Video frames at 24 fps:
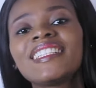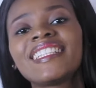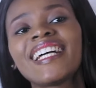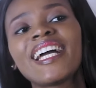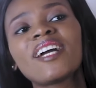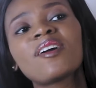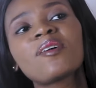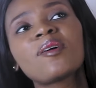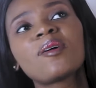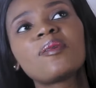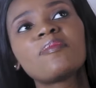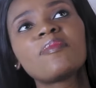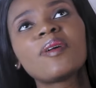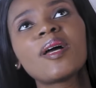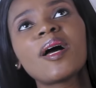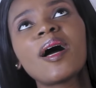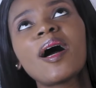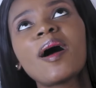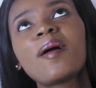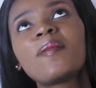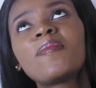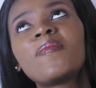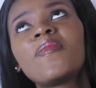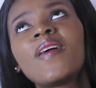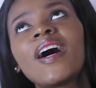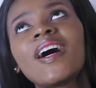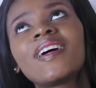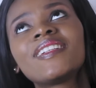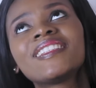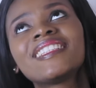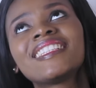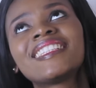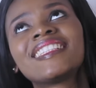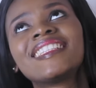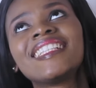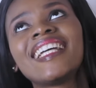did I come
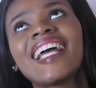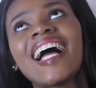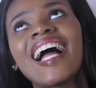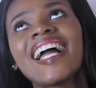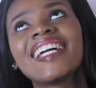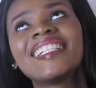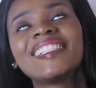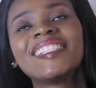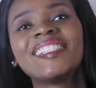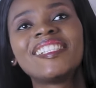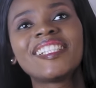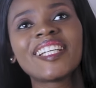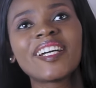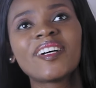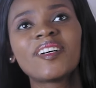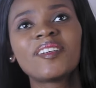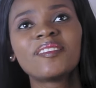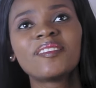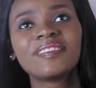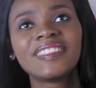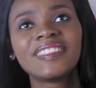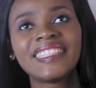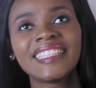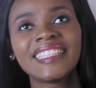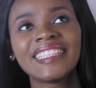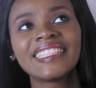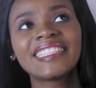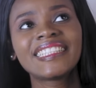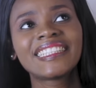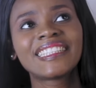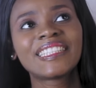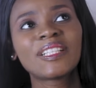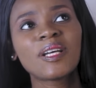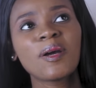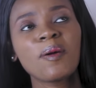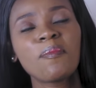about the idea of
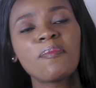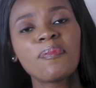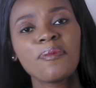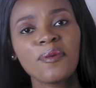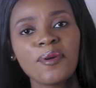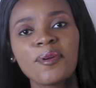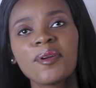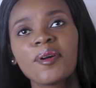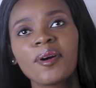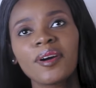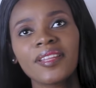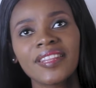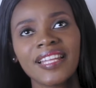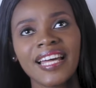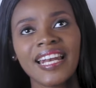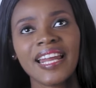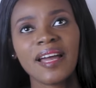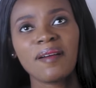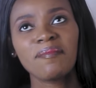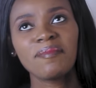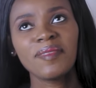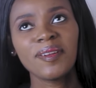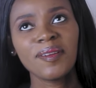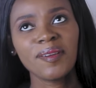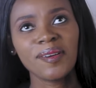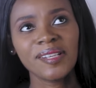this product that I'm